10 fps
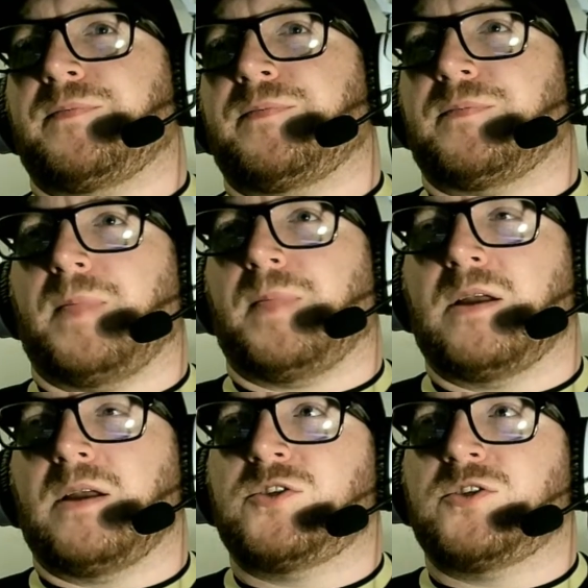John
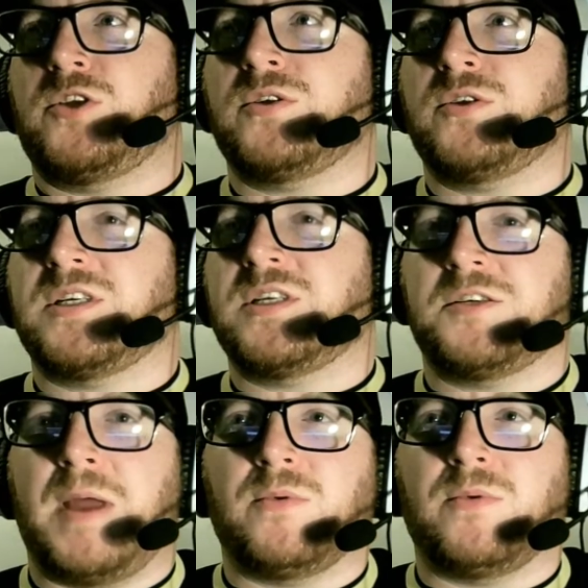Eustace's men will
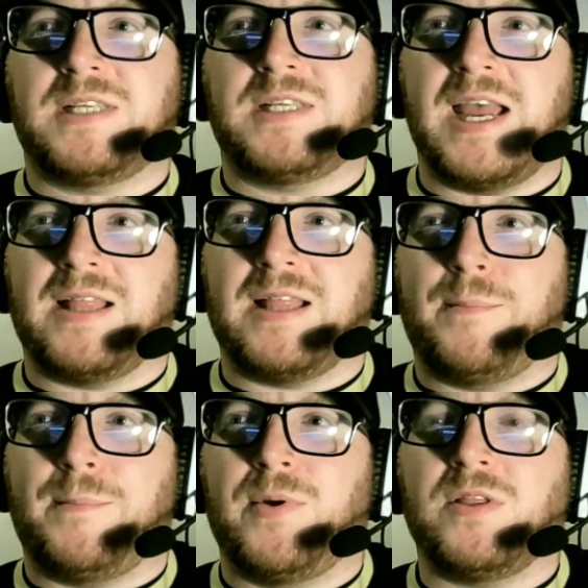take that. Burnley have
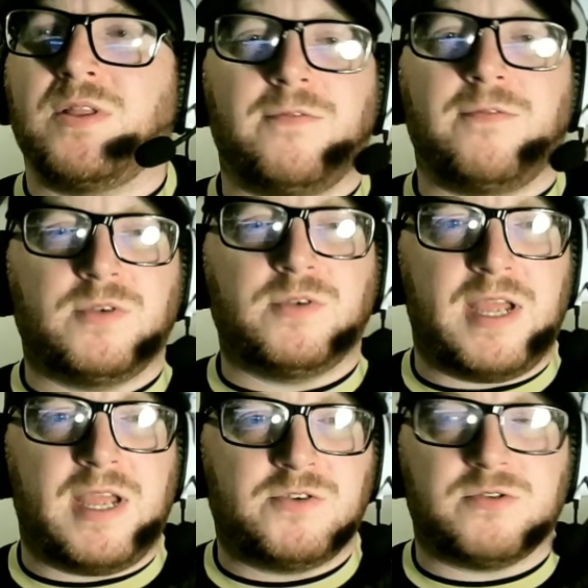looked dangerous going
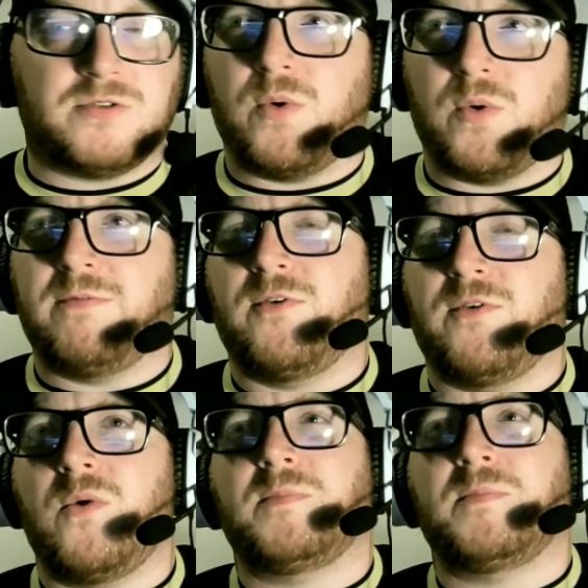forward, but
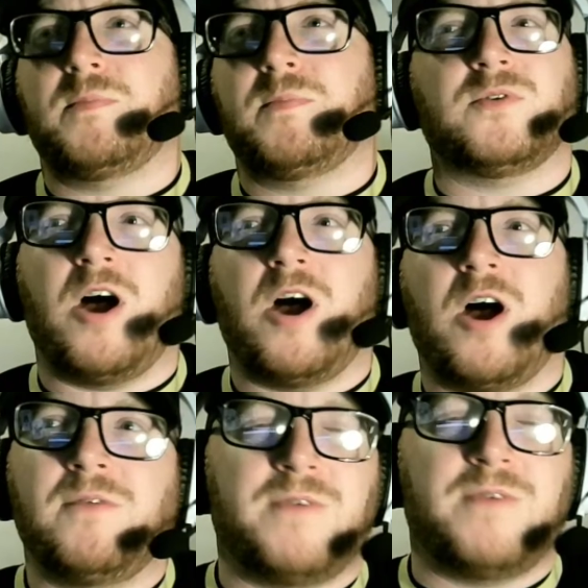Derby have done very
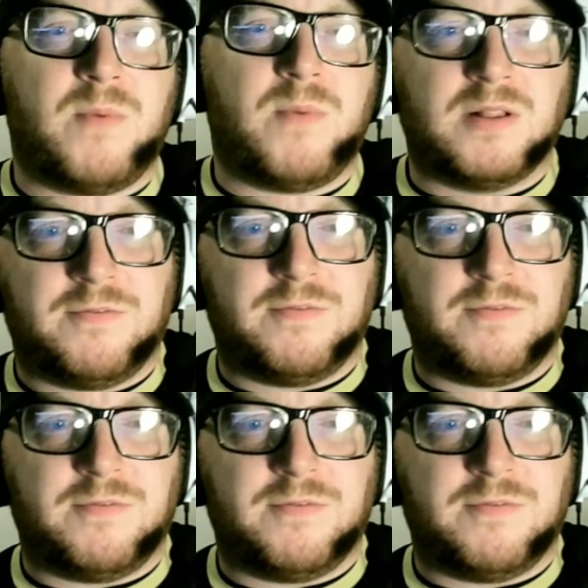well defensively.